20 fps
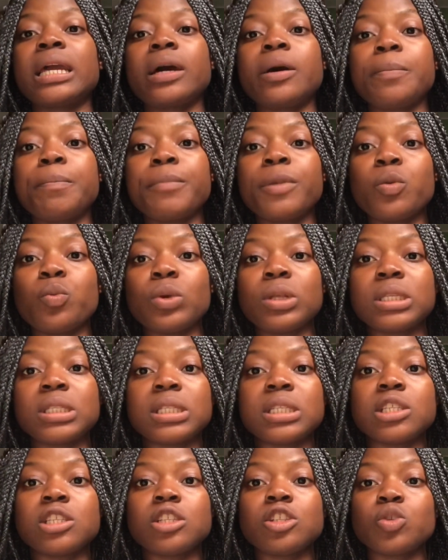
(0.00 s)
help me with
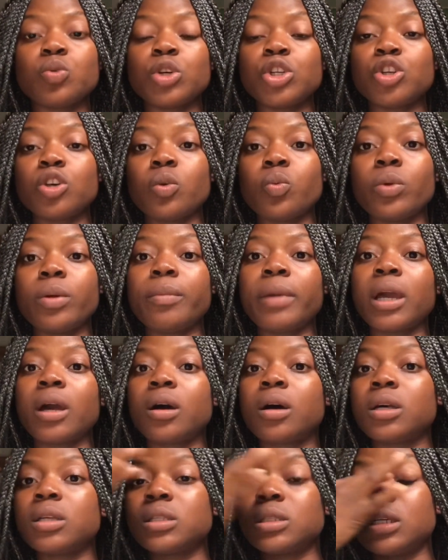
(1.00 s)
this situation with my
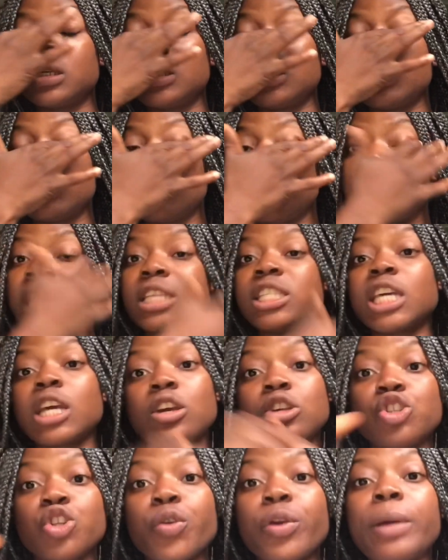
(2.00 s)
cousin and the
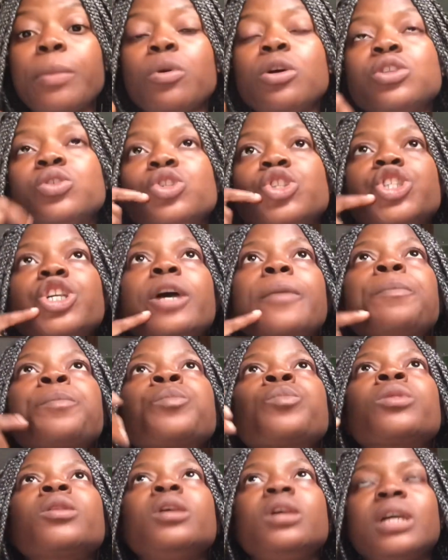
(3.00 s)
second story I'm going to share,
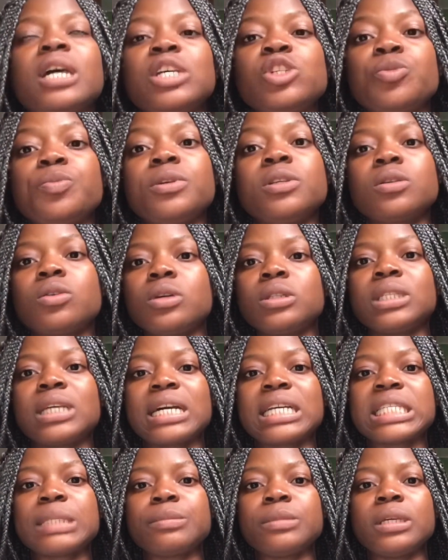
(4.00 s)
you guys should please
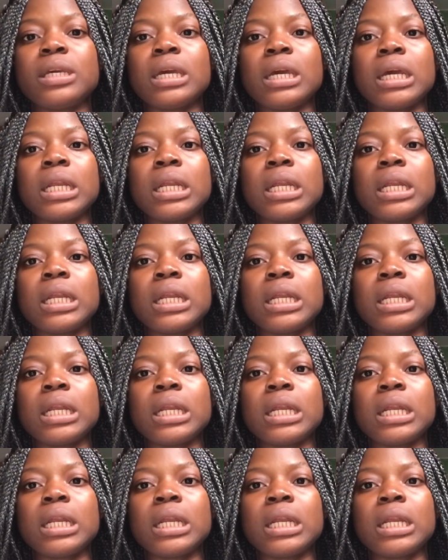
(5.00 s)
contact me.